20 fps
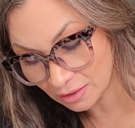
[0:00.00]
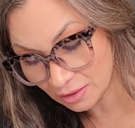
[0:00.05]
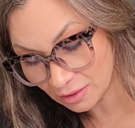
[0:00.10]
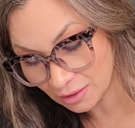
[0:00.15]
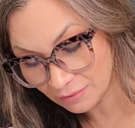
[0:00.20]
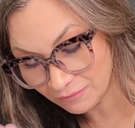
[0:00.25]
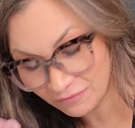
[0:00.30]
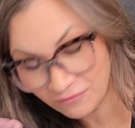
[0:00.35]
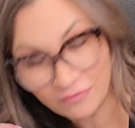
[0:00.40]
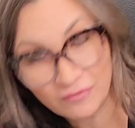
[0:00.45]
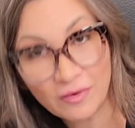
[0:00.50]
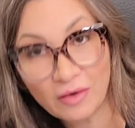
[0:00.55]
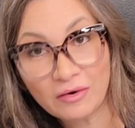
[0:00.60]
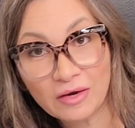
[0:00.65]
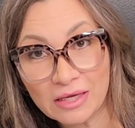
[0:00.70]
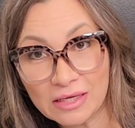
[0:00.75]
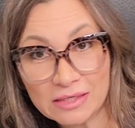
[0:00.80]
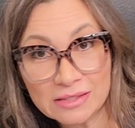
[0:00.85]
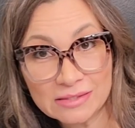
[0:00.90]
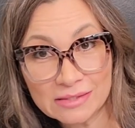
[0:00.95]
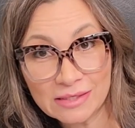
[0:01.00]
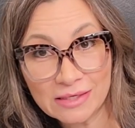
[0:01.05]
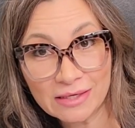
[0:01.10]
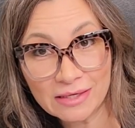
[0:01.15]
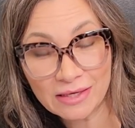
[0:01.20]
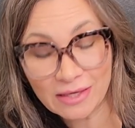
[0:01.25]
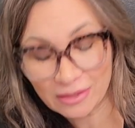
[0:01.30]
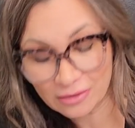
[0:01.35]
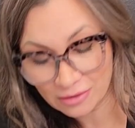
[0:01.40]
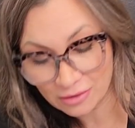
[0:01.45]
very easy to
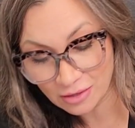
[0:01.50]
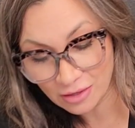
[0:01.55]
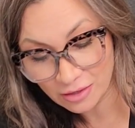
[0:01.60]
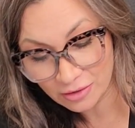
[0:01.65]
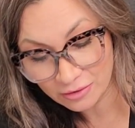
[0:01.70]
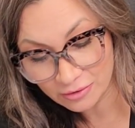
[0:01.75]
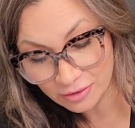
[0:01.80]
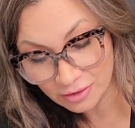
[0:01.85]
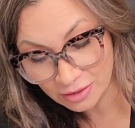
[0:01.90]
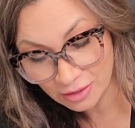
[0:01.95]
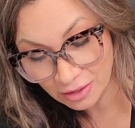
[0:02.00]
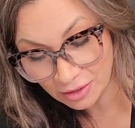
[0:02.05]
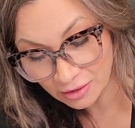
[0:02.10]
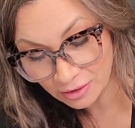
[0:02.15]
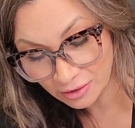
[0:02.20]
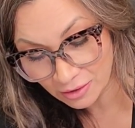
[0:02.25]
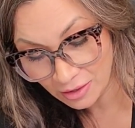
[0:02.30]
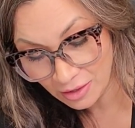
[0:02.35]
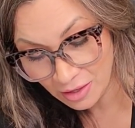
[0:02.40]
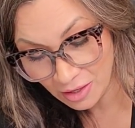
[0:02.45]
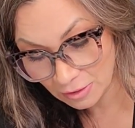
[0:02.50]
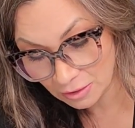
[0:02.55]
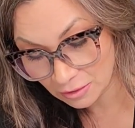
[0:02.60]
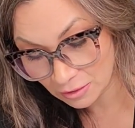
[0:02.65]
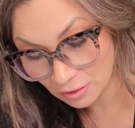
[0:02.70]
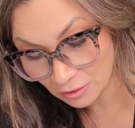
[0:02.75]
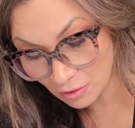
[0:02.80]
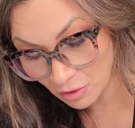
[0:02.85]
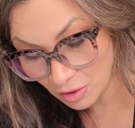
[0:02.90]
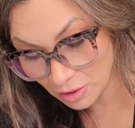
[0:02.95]
get the color in there.
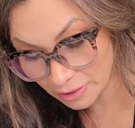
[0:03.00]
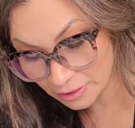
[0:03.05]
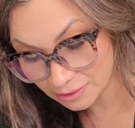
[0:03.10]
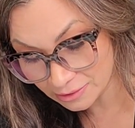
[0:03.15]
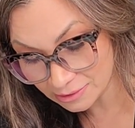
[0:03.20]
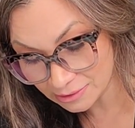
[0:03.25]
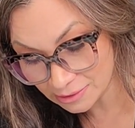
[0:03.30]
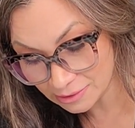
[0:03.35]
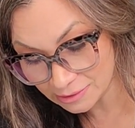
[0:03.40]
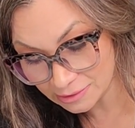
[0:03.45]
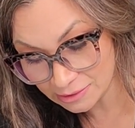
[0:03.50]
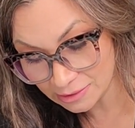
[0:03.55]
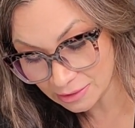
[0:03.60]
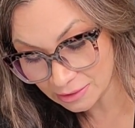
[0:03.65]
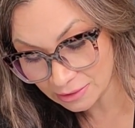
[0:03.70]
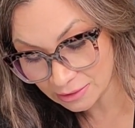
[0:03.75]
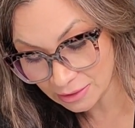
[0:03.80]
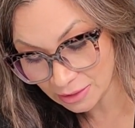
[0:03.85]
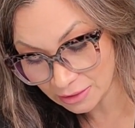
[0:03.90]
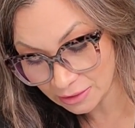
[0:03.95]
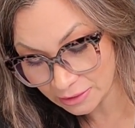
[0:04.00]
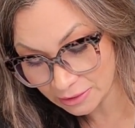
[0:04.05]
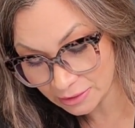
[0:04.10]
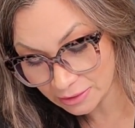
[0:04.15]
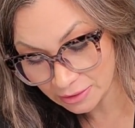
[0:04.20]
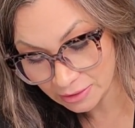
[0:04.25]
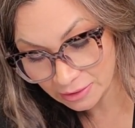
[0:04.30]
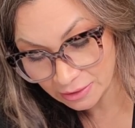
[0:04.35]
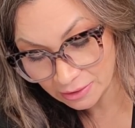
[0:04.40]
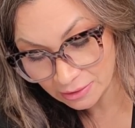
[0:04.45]
They're all consistent. They look
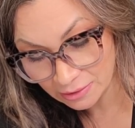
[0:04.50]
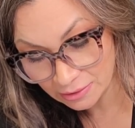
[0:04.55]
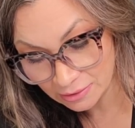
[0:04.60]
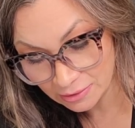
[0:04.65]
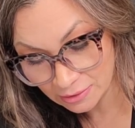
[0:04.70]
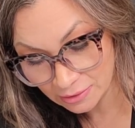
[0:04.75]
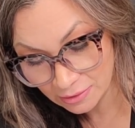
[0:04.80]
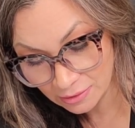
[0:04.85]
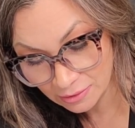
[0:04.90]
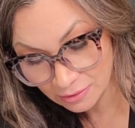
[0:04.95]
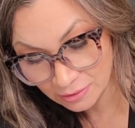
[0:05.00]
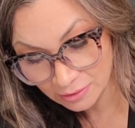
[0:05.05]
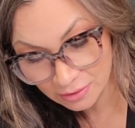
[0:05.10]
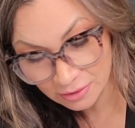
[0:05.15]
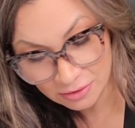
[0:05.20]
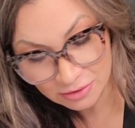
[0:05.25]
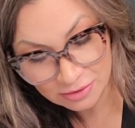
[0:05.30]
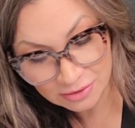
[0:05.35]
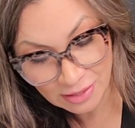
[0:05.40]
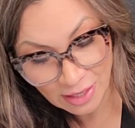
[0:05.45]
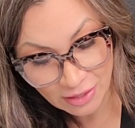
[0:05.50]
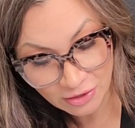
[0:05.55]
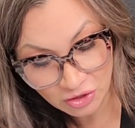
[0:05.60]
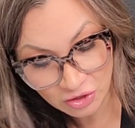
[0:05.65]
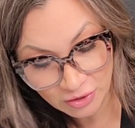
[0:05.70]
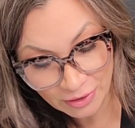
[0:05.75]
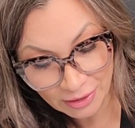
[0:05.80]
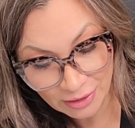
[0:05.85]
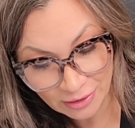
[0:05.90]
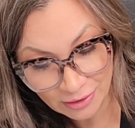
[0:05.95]
good. They're
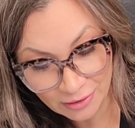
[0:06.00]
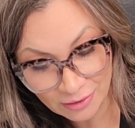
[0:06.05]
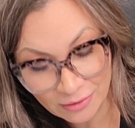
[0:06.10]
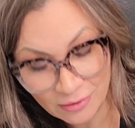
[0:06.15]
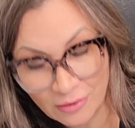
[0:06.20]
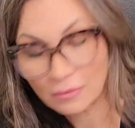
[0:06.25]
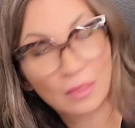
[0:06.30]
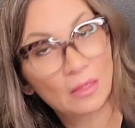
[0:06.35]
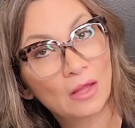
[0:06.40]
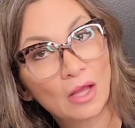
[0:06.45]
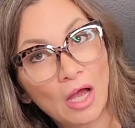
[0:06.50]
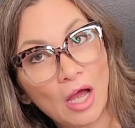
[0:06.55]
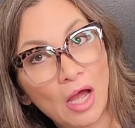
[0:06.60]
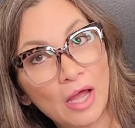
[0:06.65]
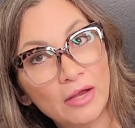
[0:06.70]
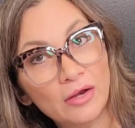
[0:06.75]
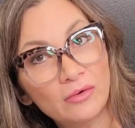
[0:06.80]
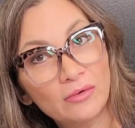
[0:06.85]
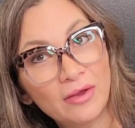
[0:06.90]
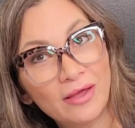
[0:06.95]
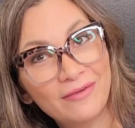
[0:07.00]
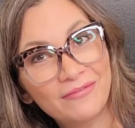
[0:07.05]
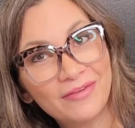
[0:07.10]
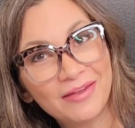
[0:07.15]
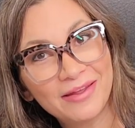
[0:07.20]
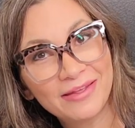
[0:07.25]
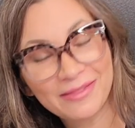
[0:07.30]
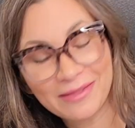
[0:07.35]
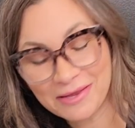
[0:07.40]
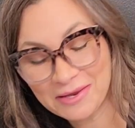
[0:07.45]
saturated. I don't have
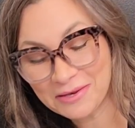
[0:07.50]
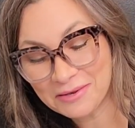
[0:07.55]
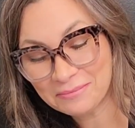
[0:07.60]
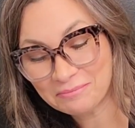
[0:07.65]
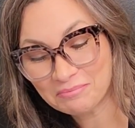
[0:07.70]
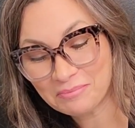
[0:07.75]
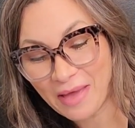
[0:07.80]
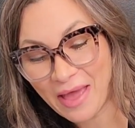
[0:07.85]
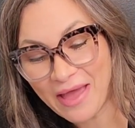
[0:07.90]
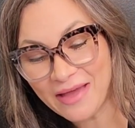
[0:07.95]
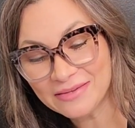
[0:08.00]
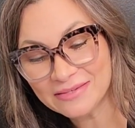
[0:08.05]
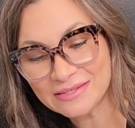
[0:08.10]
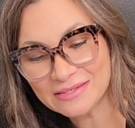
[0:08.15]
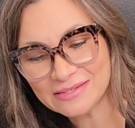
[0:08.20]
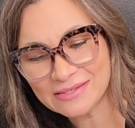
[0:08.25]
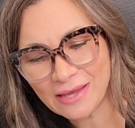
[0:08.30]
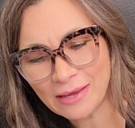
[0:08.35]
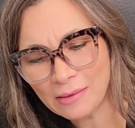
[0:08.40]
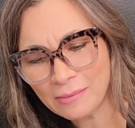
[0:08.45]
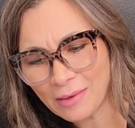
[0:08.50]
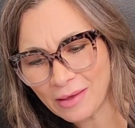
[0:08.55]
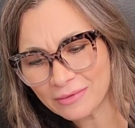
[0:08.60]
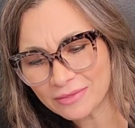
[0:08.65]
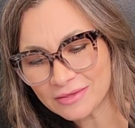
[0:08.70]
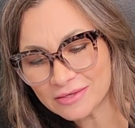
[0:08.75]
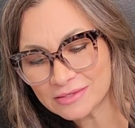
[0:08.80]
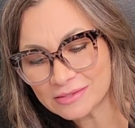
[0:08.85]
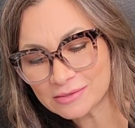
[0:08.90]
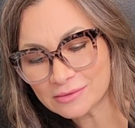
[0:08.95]
anything bad to say about
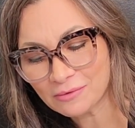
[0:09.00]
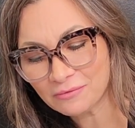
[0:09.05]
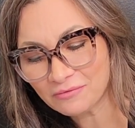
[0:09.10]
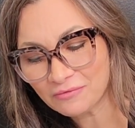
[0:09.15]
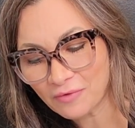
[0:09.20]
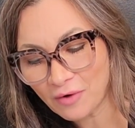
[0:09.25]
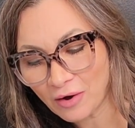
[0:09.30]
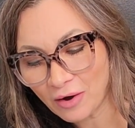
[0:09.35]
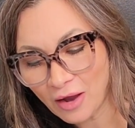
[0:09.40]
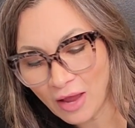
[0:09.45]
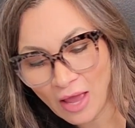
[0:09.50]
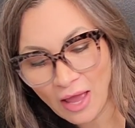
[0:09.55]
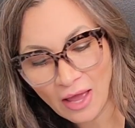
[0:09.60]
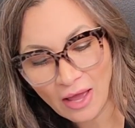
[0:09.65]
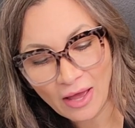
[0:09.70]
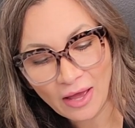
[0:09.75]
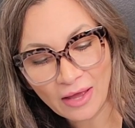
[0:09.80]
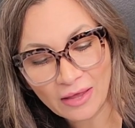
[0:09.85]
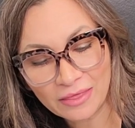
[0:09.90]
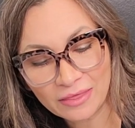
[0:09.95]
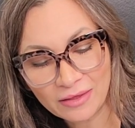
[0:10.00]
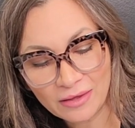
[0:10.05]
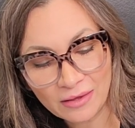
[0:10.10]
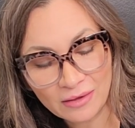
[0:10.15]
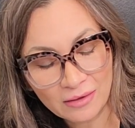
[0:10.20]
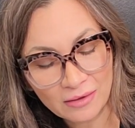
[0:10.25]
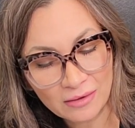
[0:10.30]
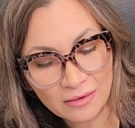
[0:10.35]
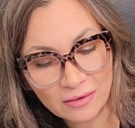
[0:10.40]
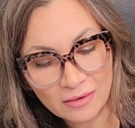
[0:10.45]
this so far. I
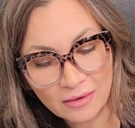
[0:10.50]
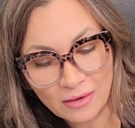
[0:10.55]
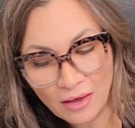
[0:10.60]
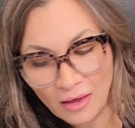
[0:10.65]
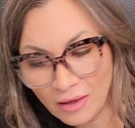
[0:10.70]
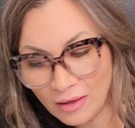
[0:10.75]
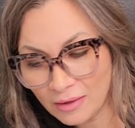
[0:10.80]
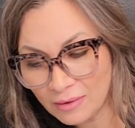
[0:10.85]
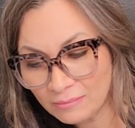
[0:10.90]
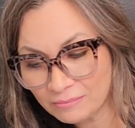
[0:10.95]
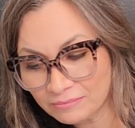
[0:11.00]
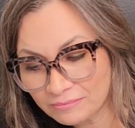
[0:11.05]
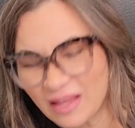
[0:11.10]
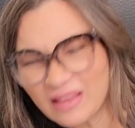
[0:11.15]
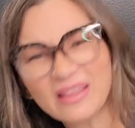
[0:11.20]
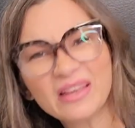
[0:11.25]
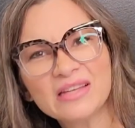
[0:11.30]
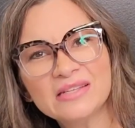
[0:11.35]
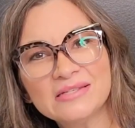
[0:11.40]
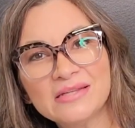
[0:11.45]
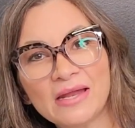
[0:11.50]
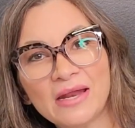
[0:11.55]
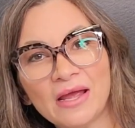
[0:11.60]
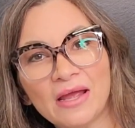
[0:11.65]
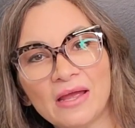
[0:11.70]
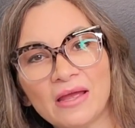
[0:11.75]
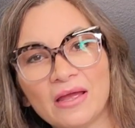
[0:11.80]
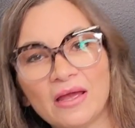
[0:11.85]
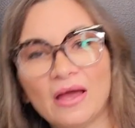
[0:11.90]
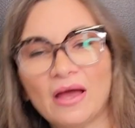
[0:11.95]
think, like I said,
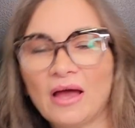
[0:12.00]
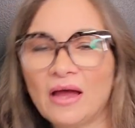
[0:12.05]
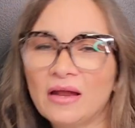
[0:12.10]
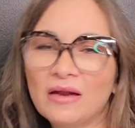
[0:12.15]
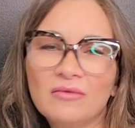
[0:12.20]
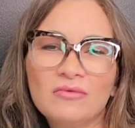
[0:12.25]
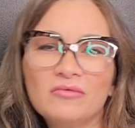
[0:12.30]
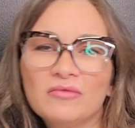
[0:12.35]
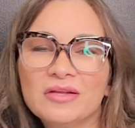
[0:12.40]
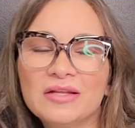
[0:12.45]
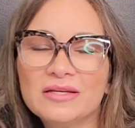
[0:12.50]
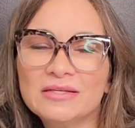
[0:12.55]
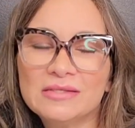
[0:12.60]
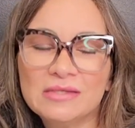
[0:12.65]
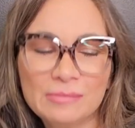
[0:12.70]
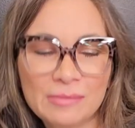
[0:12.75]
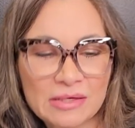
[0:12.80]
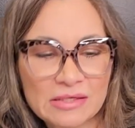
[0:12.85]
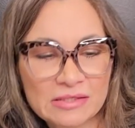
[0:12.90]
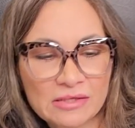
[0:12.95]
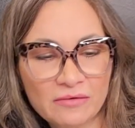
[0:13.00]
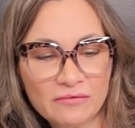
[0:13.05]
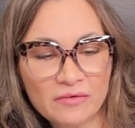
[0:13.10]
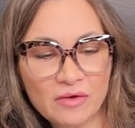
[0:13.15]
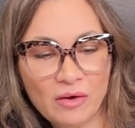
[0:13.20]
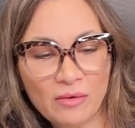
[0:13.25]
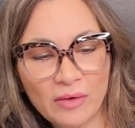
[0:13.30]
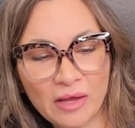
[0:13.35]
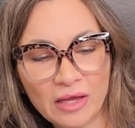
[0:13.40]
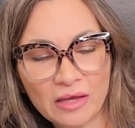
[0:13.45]
I don't really see myself
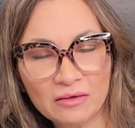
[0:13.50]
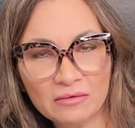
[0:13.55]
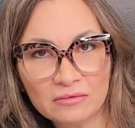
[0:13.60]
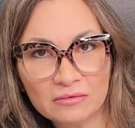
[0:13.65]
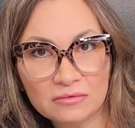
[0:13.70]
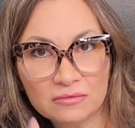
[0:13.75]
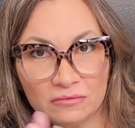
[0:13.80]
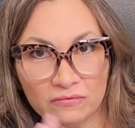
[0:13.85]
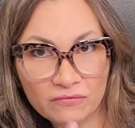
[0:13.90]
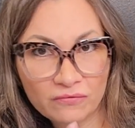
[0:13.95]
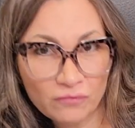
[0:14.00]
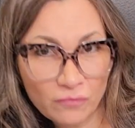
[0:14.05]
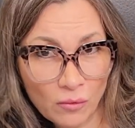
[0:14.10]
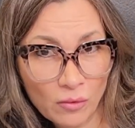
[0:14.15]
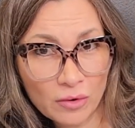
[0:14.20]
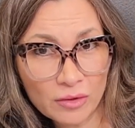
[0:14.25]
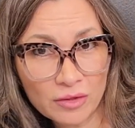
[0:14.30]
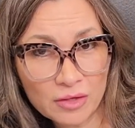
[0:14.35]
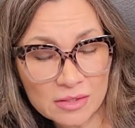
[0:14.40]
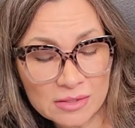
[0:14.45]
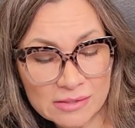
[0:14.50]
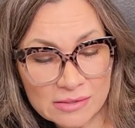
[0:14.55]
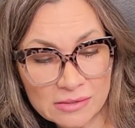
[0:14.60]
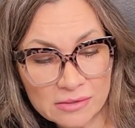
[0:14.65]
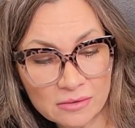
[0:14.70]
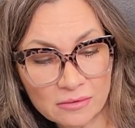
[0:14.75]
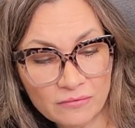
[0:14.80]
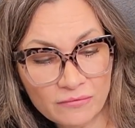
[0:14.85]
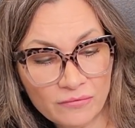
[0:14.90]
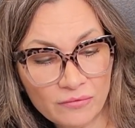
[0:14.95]
going for
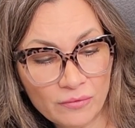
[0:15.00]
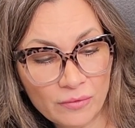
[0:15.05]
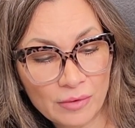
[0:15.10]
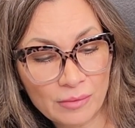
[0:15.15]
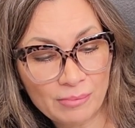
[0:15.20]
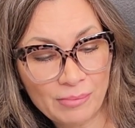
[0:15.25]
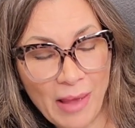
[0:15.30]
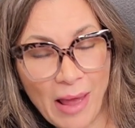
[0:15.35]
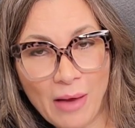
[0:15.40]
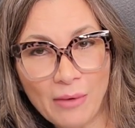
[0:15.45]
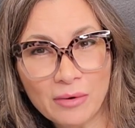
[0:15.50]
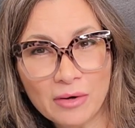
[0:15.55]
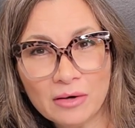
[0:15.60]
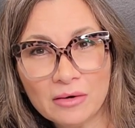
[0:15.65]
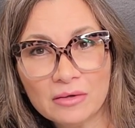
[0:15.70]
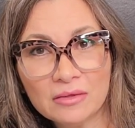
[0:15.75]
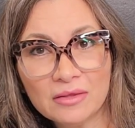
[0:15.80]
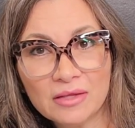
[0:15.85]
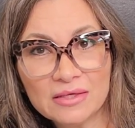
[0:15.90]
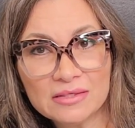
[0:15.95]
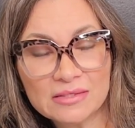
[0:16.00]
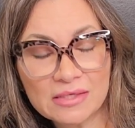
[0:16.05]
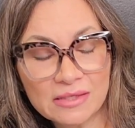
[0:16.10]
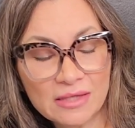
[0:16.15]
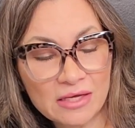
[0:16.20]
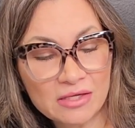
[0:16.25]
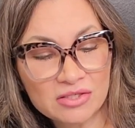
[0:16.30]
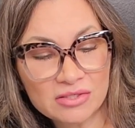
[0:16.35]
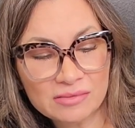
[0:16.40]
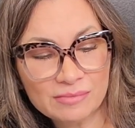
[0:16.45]
this for powder and things like
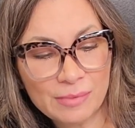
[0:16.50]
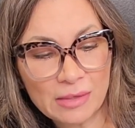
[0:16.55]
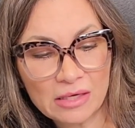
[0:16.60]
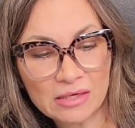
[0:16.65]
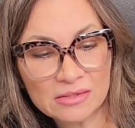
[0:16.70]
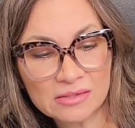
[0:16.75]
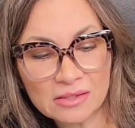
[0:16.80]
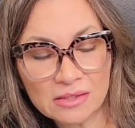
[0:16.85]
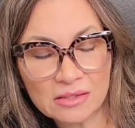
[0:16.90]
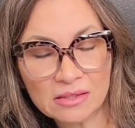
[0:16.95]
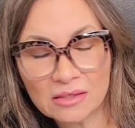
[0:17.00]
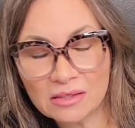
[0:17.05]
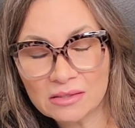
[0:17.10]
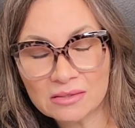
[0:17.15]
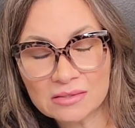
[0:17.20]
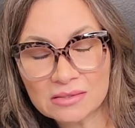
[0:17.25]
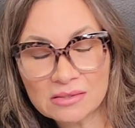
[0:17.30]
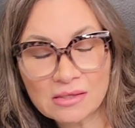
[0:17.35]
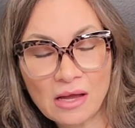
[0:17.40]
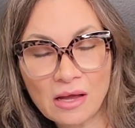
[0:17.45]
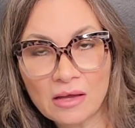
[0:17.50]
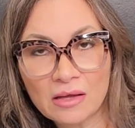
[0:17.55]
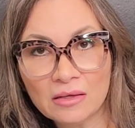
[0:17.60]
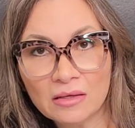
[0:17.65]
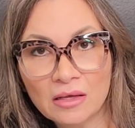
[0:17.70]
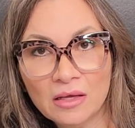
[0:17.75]
that, just because it's not